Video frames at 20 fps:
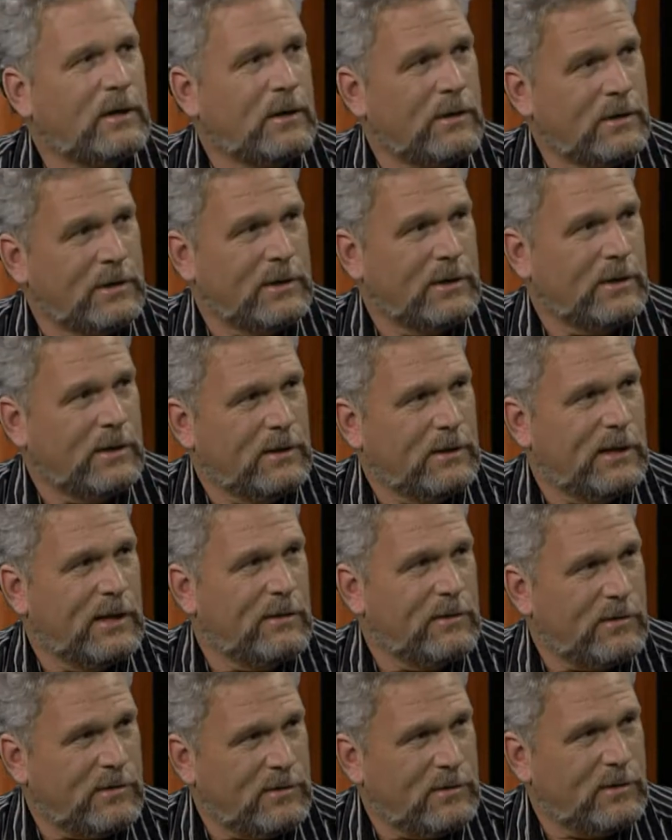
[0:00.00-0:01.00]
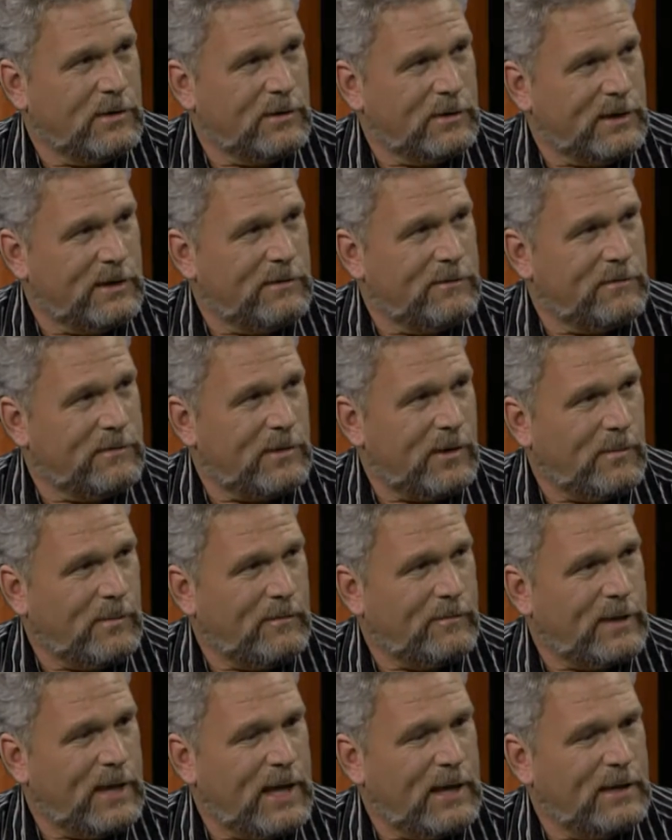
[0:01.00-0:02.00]
art allows you to give some
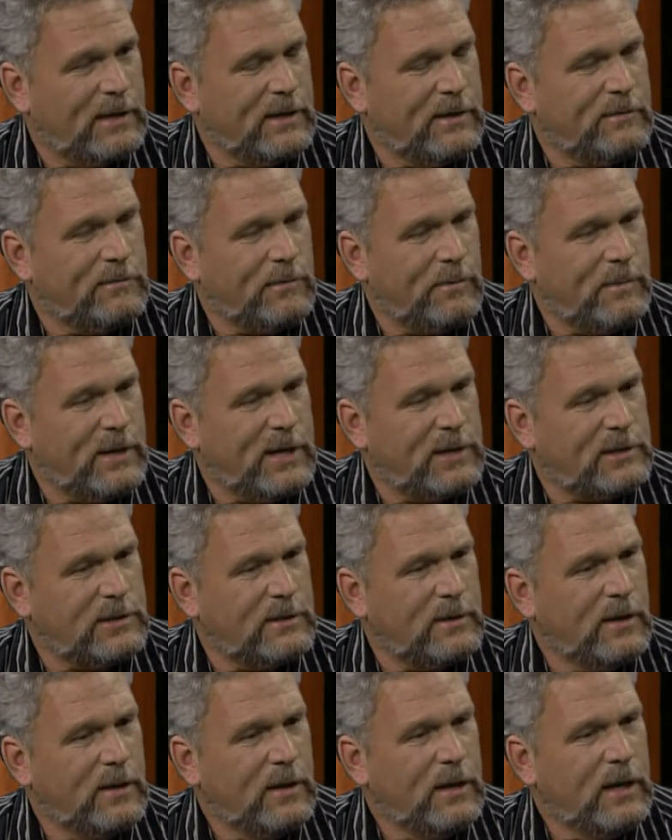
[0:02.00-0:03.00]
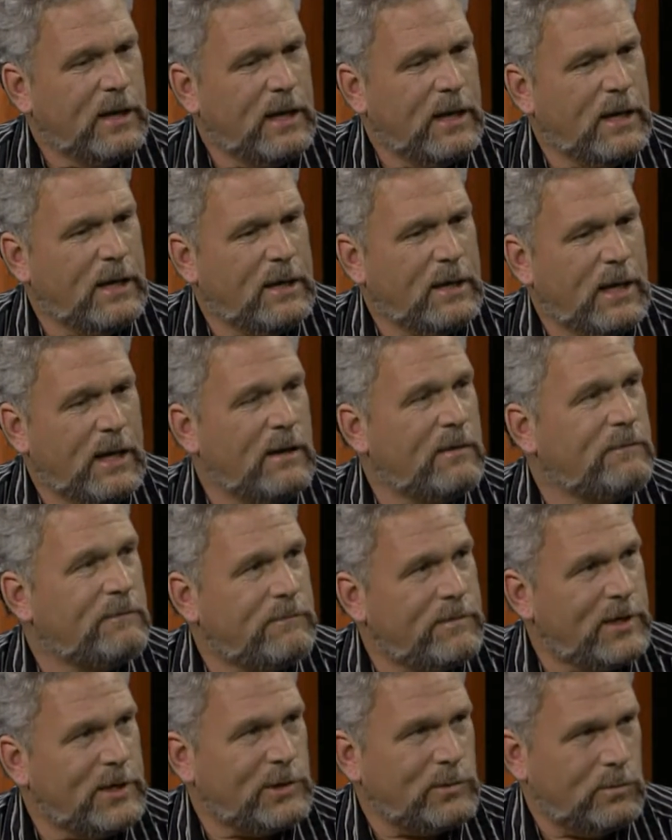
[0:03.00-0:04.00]
of that information in a
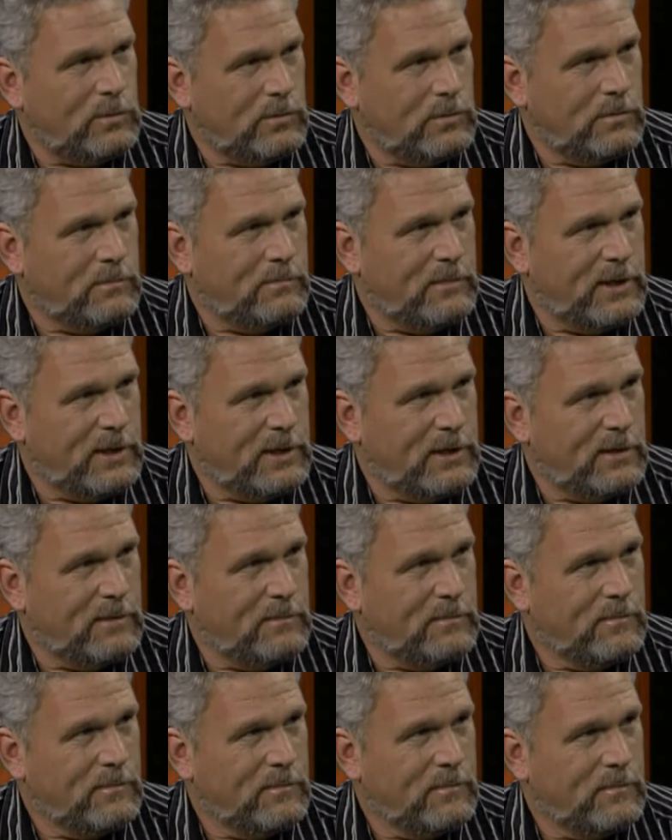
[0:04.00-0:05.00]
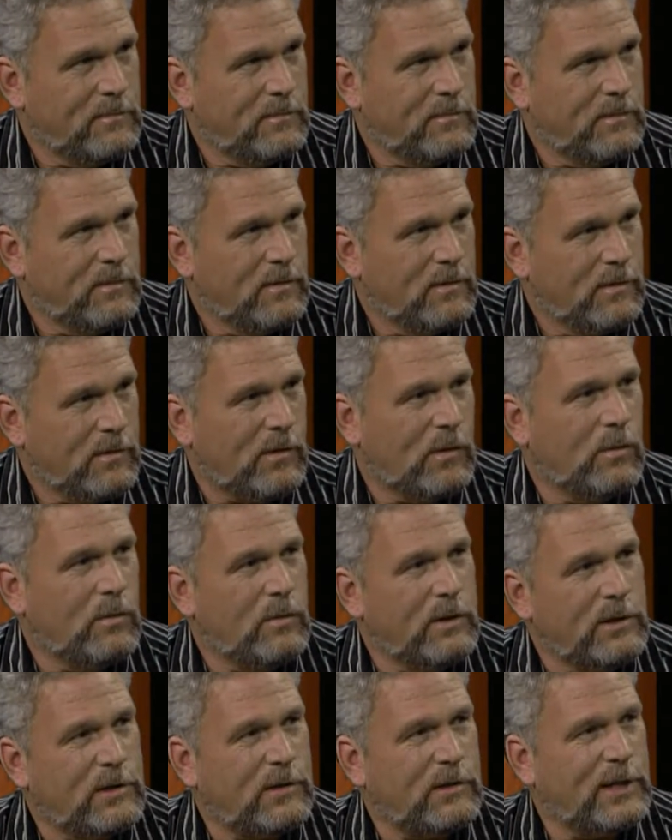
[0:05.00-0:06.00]
visual medium. So
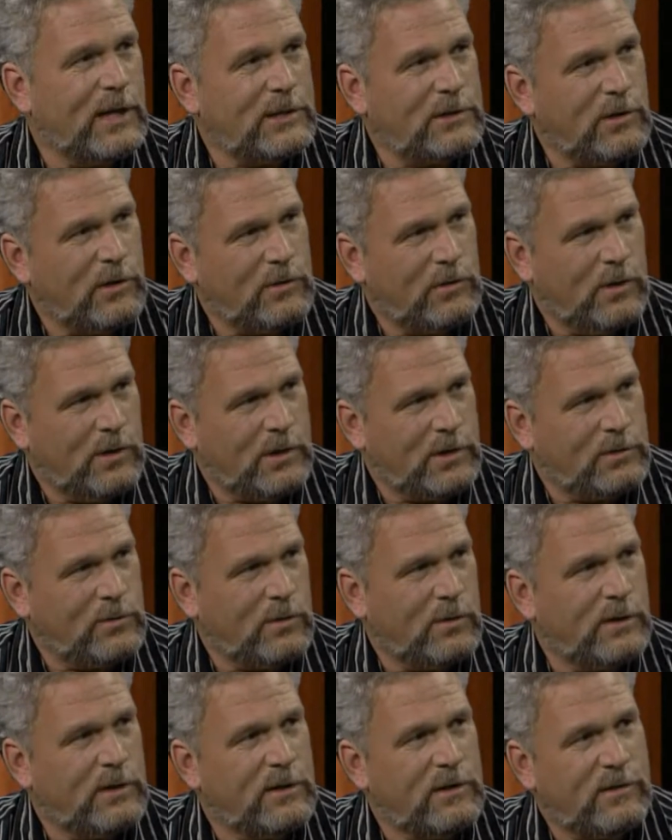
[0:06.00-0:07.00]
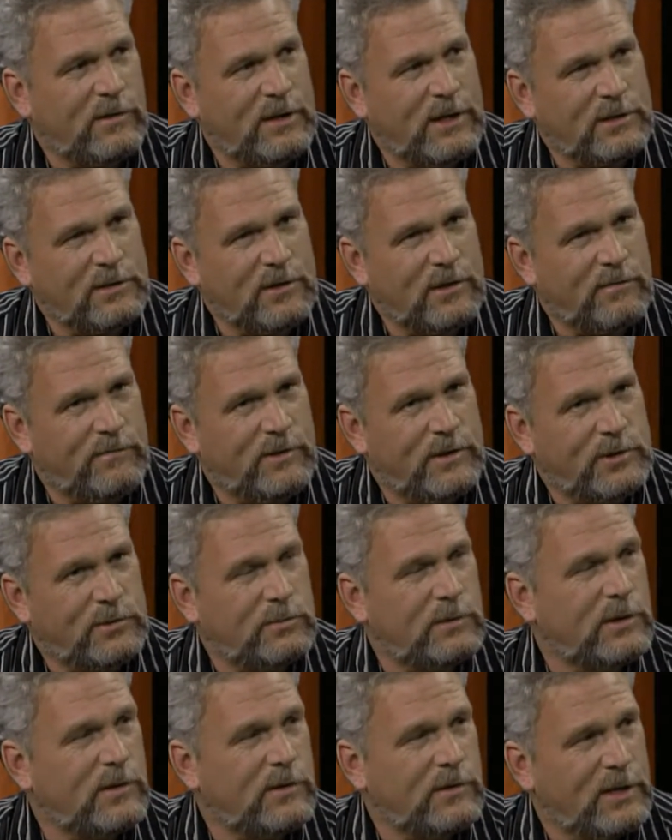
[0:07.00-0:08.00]
it's not just auditory, it's not just
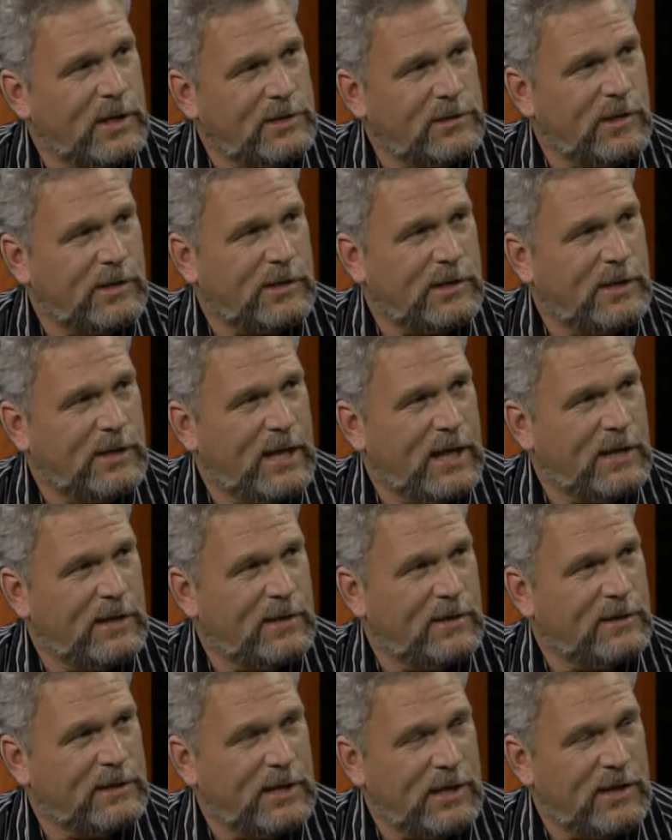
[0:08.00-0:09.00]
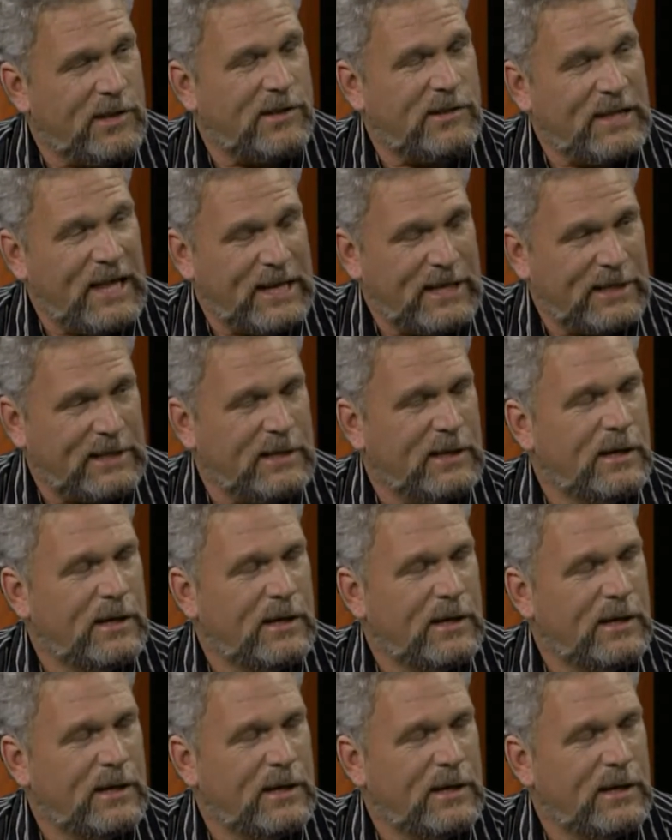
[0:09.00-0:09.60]
visual, it's not just kinesthetic.